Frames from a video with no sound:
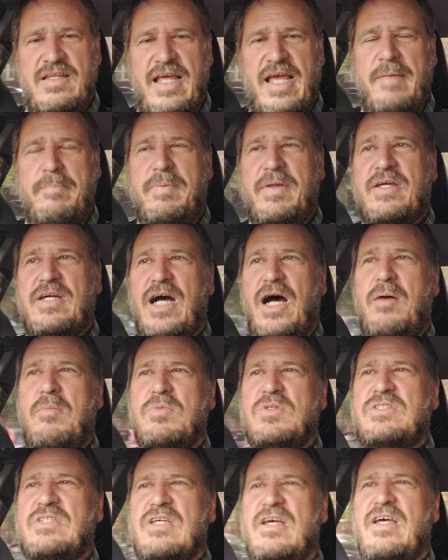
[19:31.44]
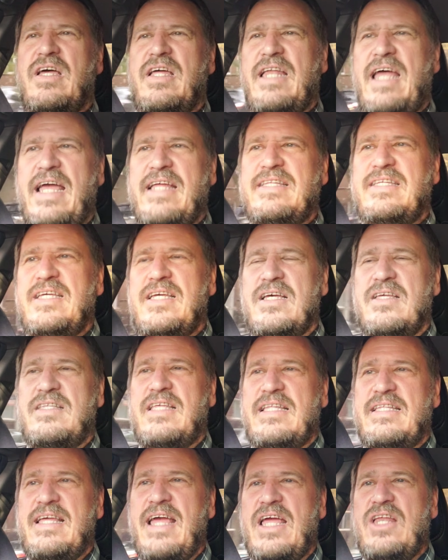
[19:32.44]
it becomes an idea
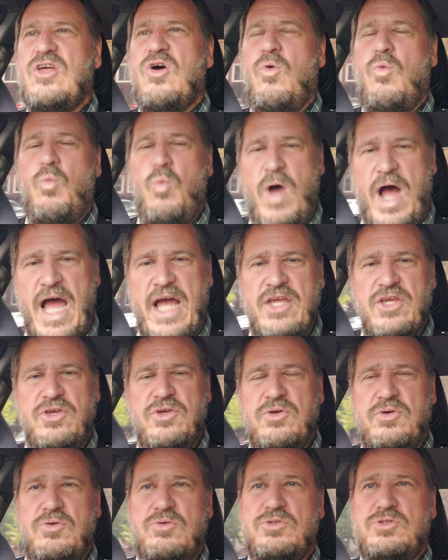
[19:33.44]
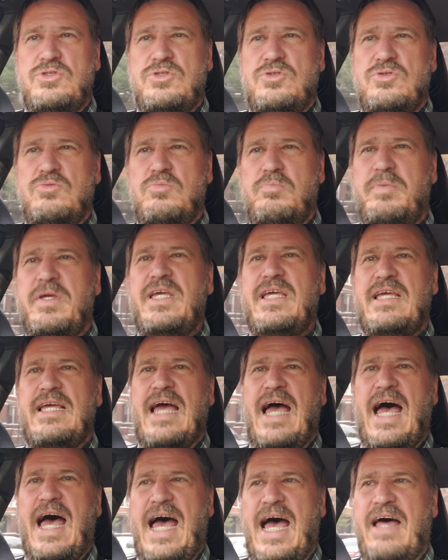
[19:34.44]
that they don't want you to be
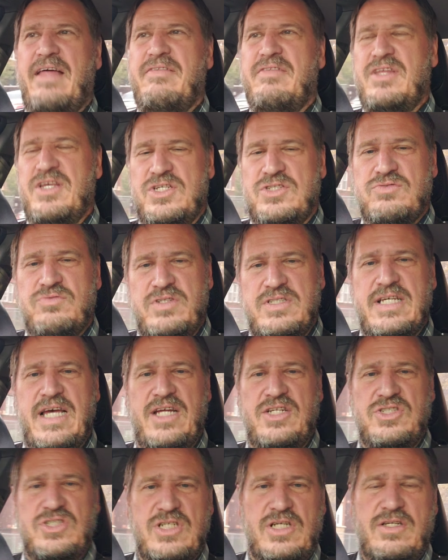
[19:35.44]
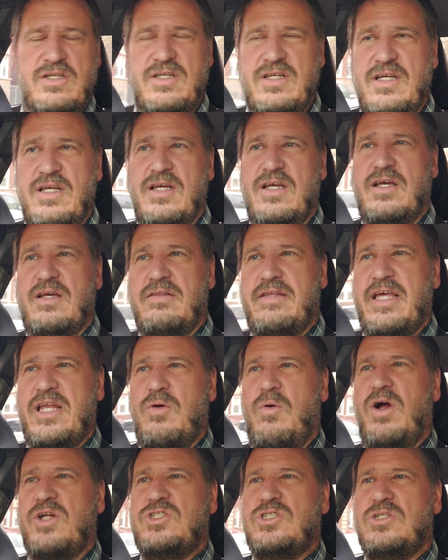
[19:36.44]
on this retention. They
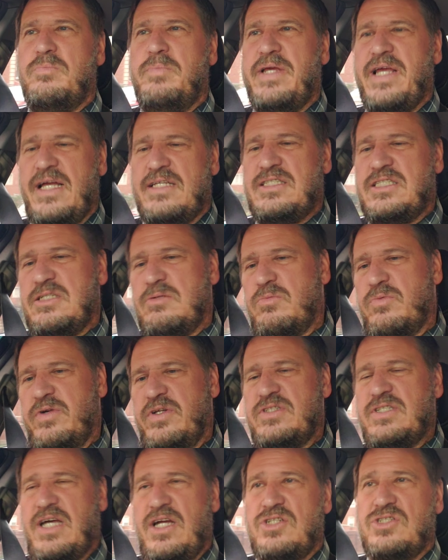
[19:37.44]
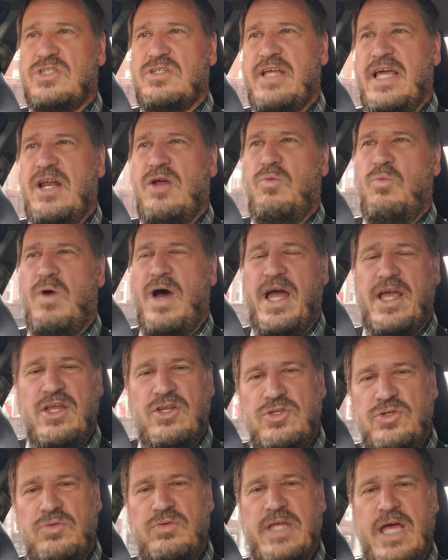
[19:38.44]
don't want you to be on semen retention. They don't want you
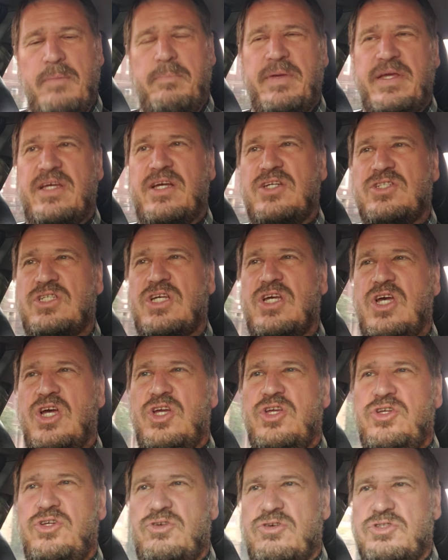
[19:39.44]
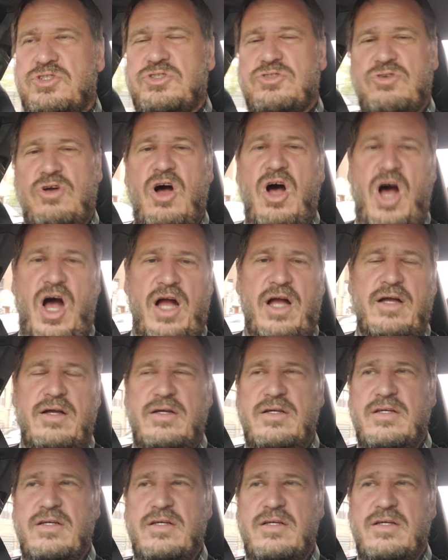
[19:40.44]
doing that because you're strong